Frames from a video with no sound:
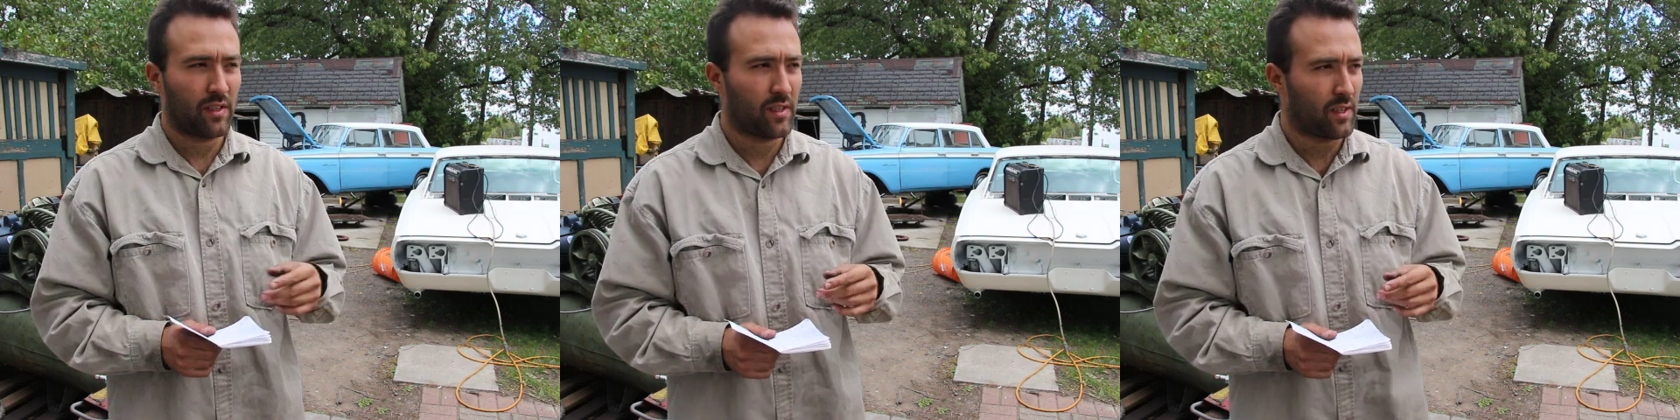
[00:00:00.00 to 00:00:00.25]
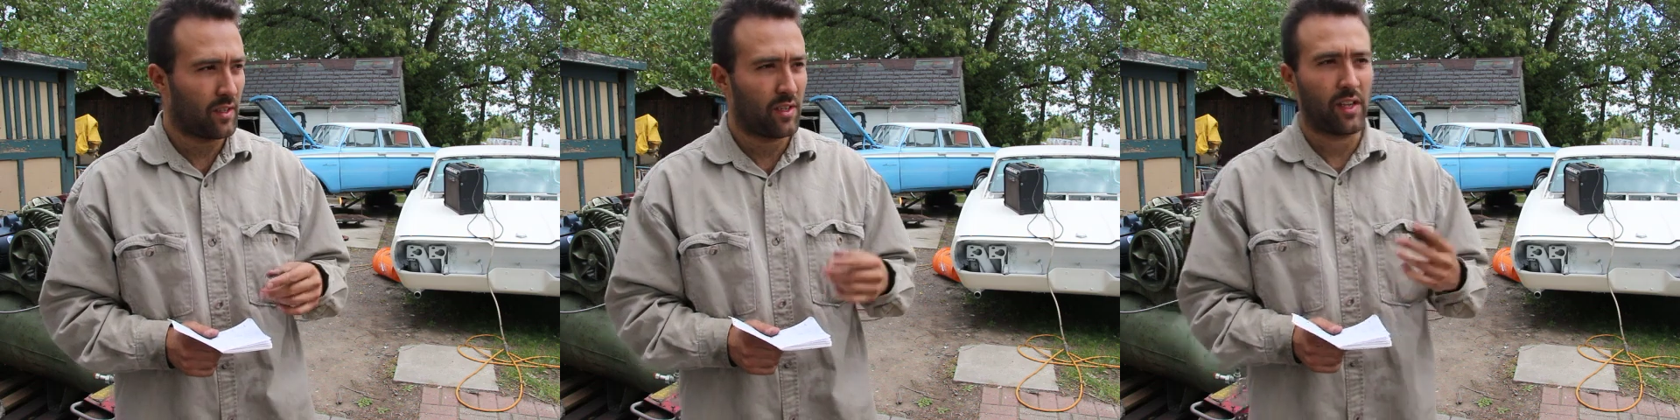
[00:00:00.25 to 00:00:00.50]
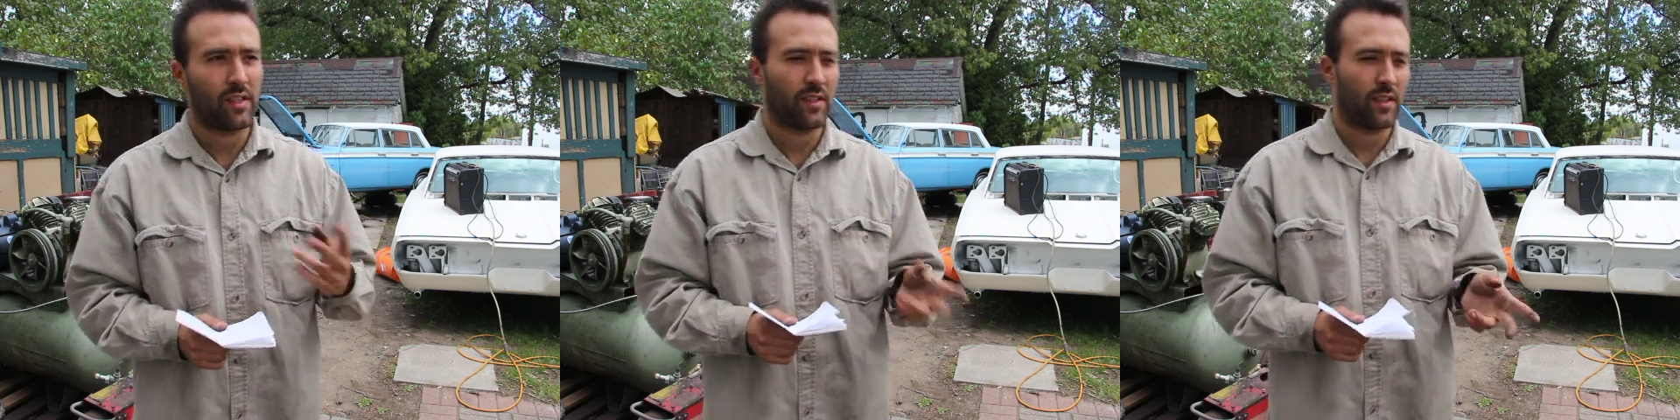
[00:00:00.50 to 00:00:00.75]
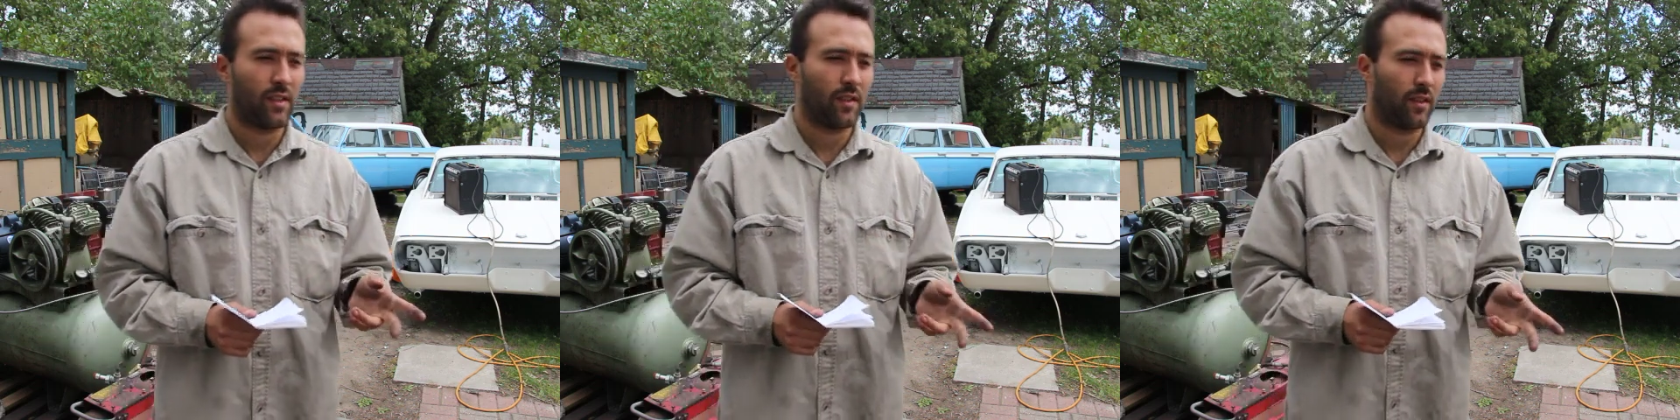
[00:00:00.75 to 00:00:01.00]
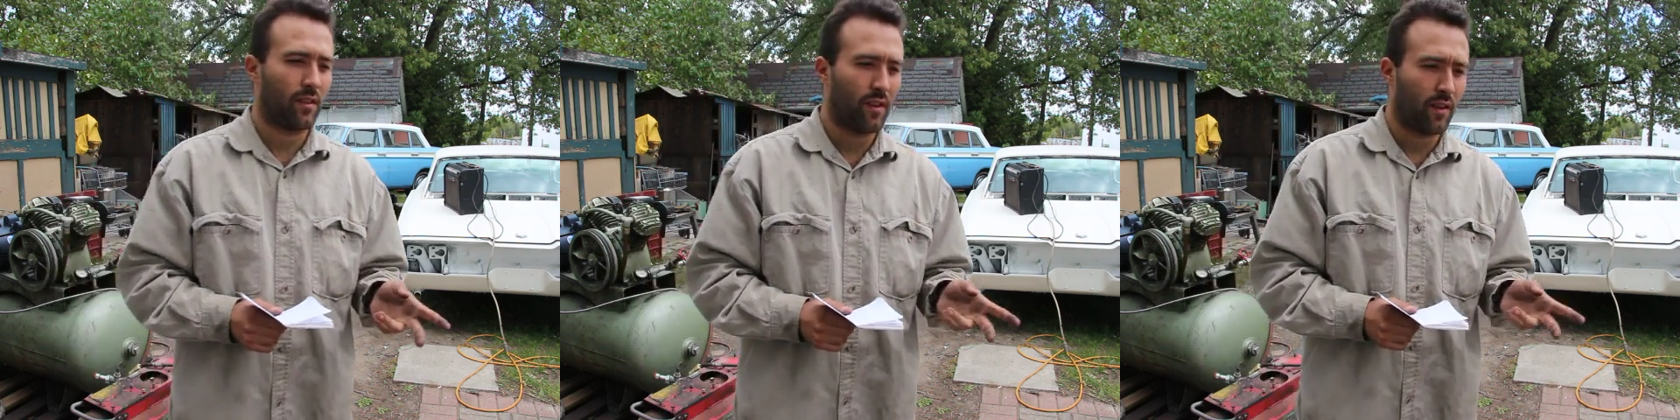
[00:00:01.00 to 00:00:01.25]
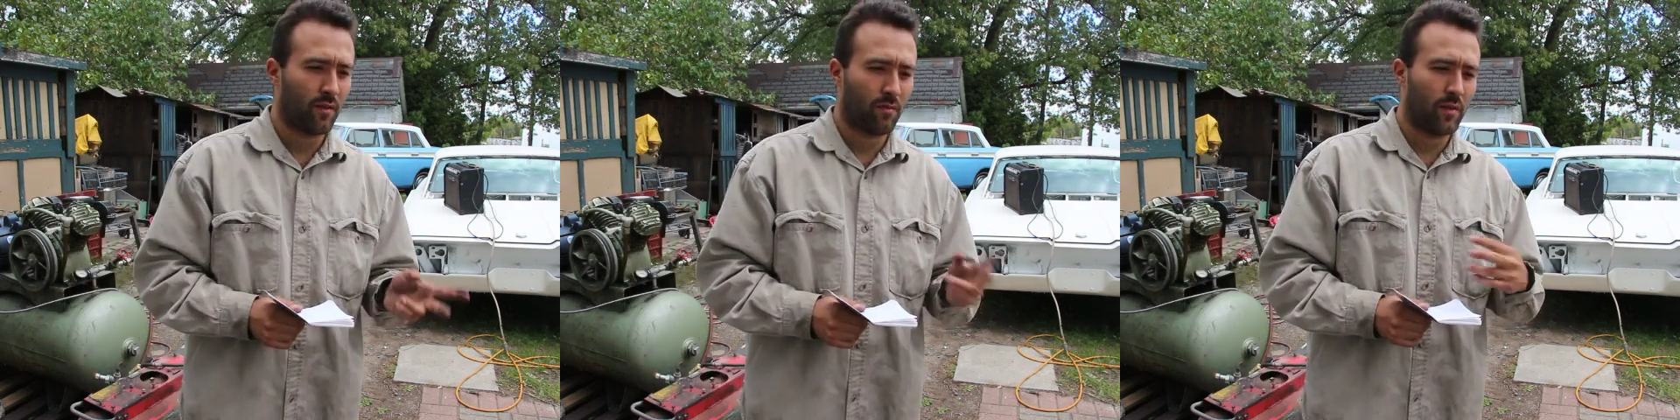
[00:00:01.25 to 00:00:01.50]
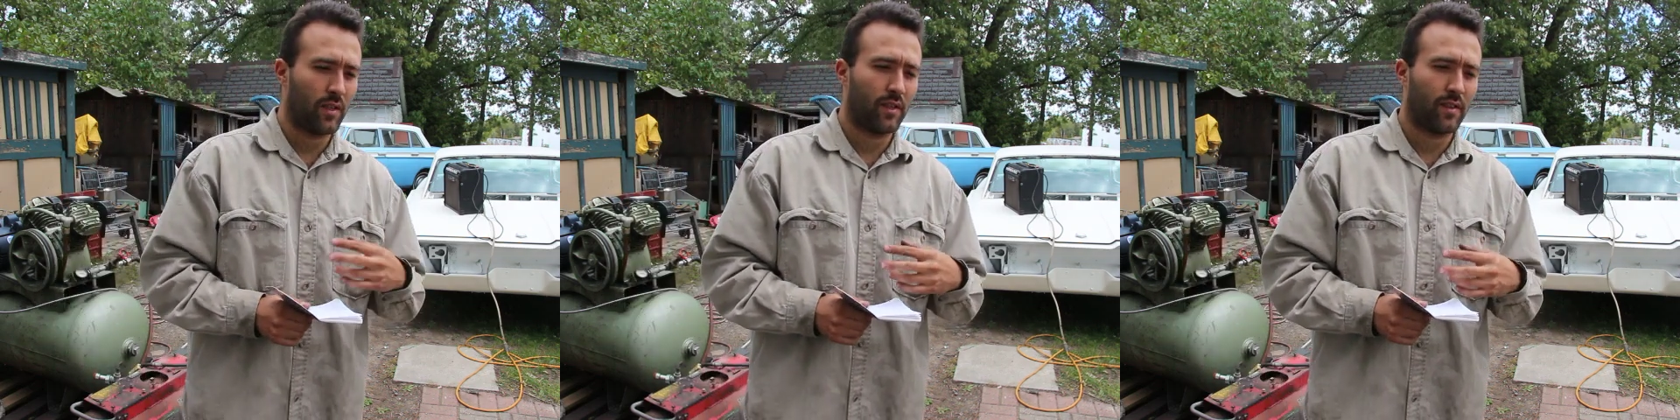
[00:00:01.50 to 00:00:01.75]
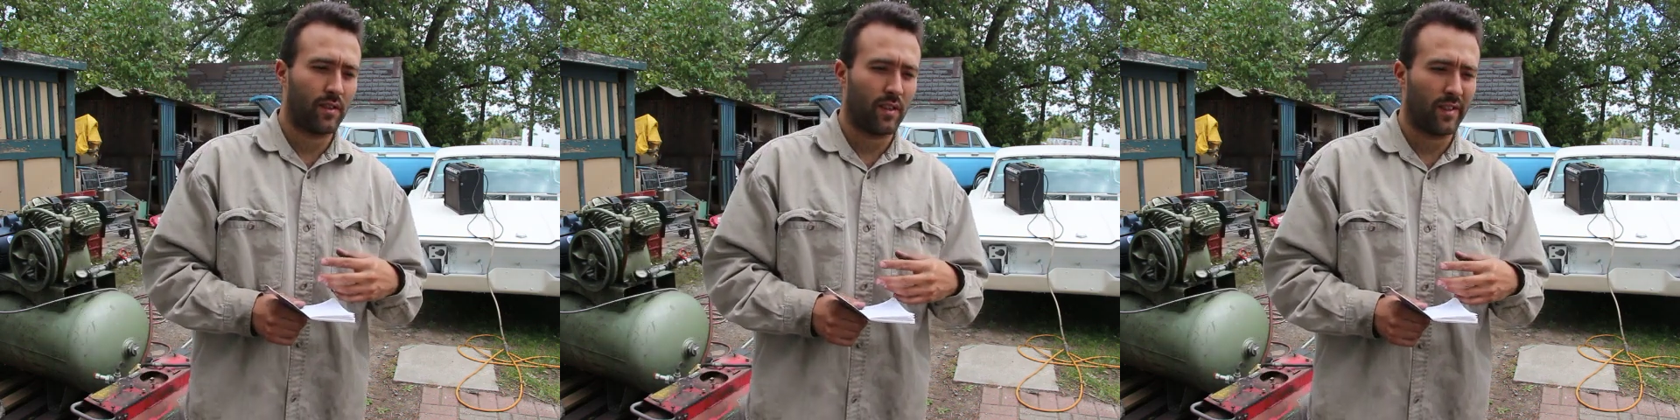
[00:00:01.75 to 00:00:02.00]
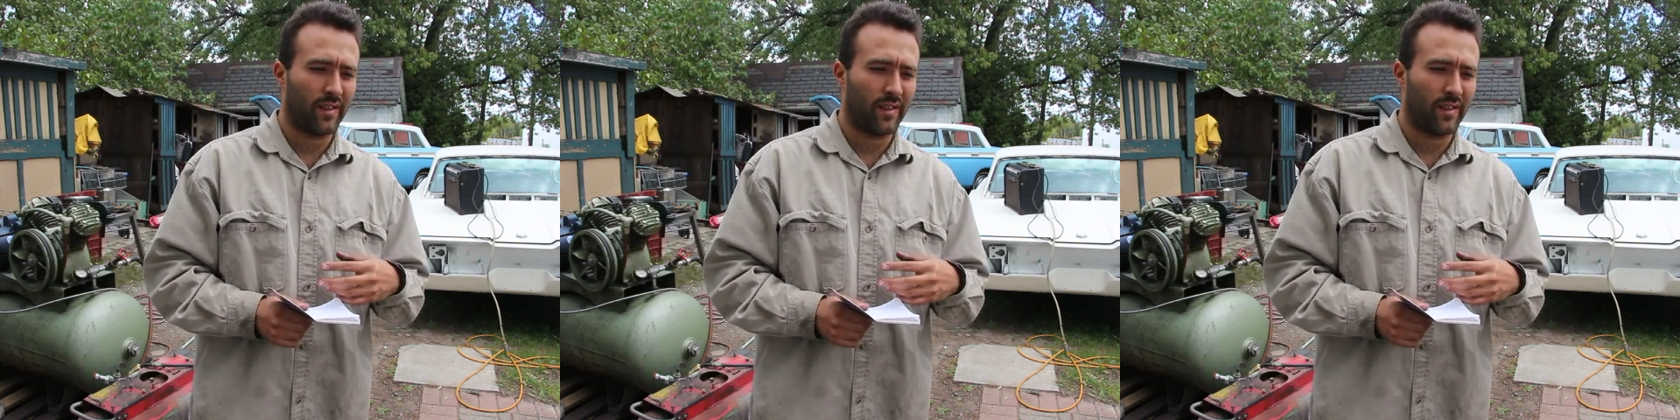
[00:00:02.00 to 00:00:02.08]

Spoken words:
it's adjacent, and the other one it's